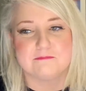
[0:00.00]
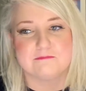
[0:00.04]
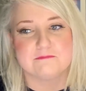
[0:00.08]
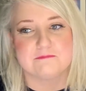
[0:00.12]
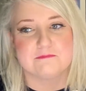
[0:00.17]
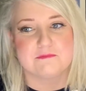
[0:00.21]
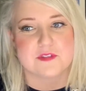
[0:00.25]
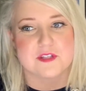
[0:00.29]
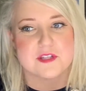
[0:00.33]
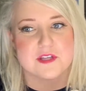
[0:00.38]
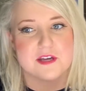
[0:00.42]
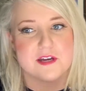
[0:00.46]

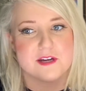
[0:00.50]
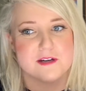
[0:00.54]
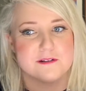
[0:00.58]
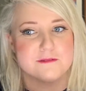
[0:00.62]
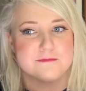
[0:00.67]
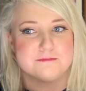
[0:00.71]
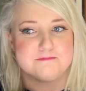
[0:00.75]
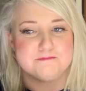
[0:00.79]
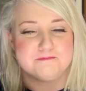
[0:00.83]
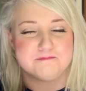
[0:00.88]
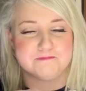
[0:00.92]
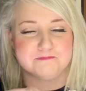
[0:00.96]

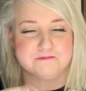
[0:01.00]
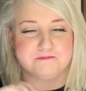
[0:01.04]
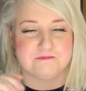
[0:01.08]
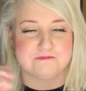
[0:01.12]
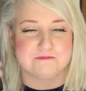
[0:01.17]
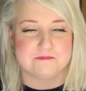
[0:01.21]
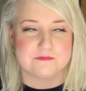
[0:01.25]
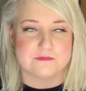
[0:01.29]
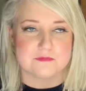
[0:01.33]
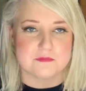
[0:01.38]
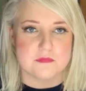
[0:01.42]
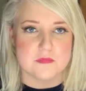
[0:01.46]
So
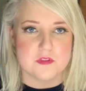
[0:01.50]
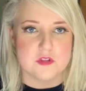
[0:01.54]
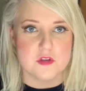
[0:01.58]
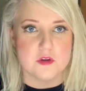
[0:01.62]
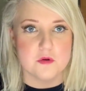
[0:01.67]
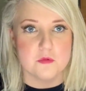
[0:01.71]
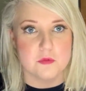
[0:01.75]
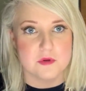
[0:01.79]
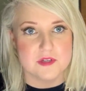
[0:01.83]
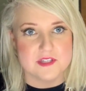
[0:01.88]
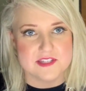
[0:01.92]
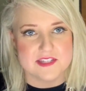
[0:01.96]

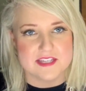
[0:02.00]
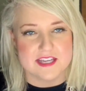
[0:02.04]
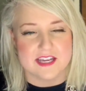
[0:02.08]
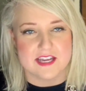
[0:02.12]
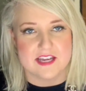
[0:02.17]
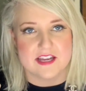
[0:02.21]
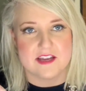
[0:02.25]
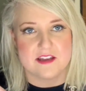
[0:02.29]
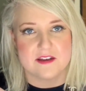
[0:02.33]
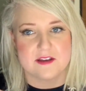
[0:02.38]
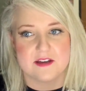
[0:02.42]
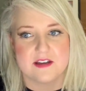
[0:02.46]
we'll
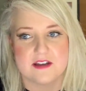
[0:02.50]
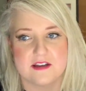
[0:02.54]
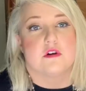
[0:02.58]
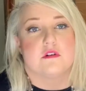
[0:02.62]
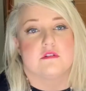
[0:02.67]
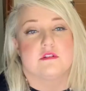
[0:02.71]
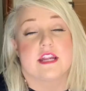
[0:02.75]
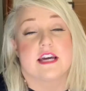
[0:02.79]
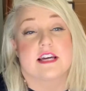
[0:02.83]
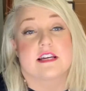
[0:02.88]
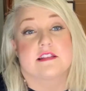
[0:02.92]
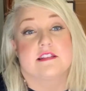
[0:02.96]
see. The
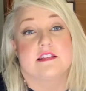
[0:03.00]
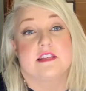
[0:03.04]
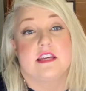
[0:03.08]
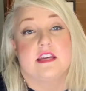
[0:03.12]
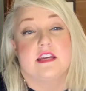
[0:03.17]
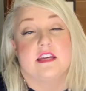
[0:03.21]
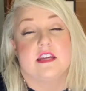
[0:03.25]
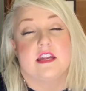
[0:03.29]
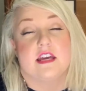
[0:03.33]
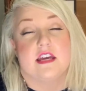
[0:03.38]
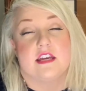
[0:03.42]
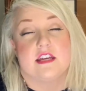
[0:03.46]
next
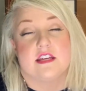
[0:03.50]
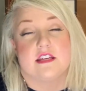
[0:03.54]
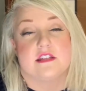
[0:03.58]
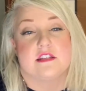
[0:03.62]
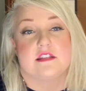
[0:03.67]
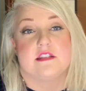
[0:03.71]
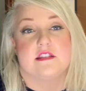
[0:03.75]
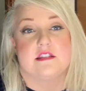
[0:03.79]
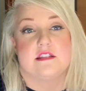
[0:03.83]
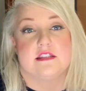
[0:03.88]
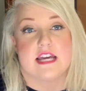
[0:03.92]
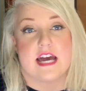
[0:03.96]
scene
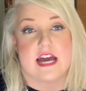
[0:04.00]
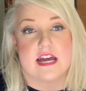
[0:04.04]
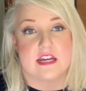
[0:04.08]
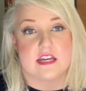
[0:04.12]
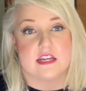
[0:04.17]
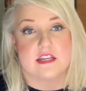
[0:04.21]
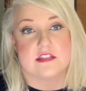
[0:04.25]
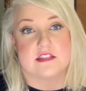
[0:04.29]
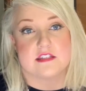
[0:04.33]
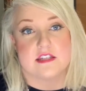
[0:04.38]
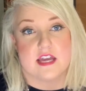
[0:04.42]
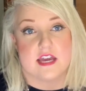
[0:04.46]
is
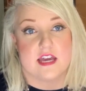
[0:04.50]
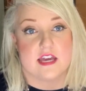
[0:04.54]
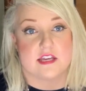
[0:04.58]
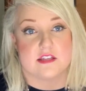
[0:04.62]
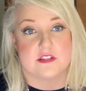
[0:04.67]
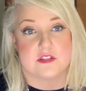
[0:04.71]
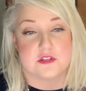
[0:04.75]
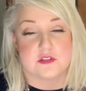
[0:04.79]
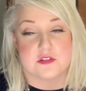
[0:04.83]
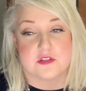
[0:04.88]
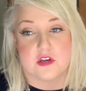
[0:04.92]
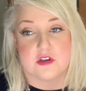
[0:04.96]
Dani saying
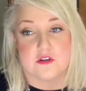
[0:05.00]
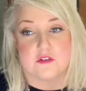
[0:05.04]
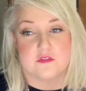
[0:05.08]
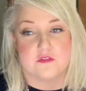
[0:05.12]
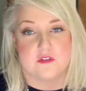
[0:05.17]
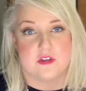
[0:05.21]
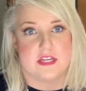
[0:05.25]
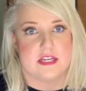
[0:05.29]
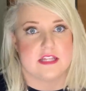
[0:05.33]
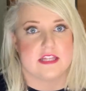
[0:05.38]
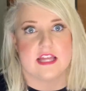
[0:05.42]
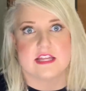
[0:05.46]
to
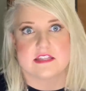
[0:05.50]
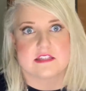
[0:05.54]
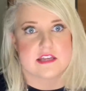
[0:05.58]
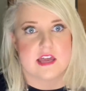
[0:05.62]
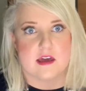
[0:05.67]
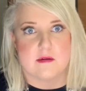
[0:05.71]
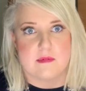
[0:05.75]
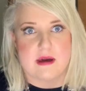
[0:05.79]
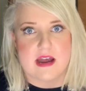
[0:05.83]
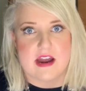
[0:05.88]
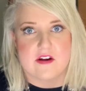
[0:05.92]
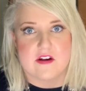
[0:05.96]
Sophie, let's
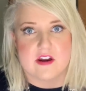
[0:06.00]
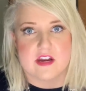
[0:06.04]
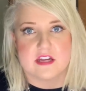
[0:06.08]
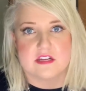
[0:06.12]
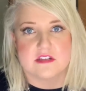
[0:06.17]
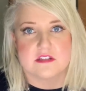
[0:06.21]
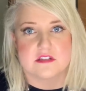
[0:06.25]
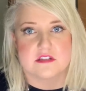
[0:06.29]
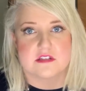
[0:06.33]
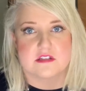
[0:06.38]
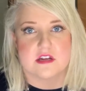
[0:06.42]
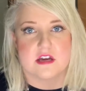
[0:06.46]
get
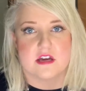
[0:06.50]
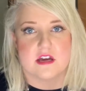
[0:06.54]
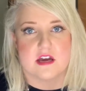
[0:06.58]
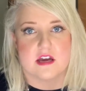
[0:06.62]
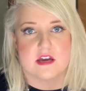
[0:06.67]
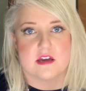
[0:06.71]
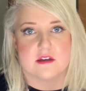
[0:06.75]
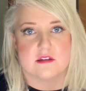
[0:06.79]
married. Uh,